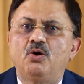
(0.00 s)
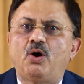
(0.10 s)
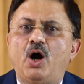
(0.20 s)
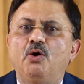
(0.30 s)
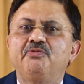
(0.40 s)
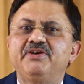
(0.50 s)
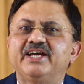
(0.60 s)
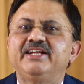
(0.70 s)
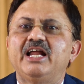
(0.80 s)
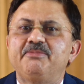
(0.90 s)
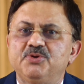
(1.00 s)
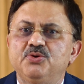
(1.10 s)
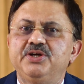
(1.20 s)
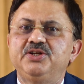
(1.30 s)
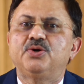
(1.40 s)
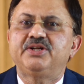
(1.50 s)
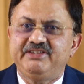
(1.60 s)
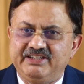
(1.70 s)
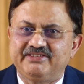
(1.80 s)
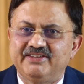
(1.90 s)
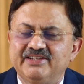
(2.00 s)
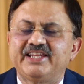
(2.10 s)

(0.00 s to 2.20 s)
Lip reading: how we can help you in your disease.